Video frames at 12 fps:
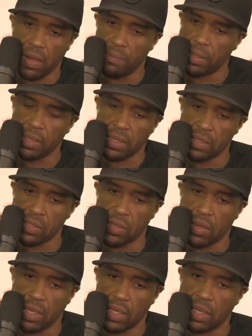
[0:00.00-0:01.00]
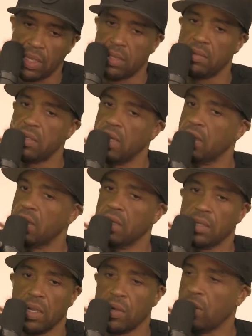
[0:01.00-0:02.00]
opinions on it, and
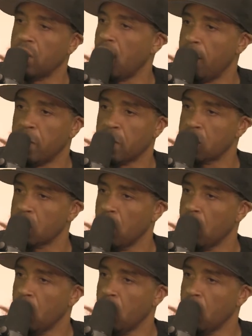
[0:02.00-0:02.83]
younger comics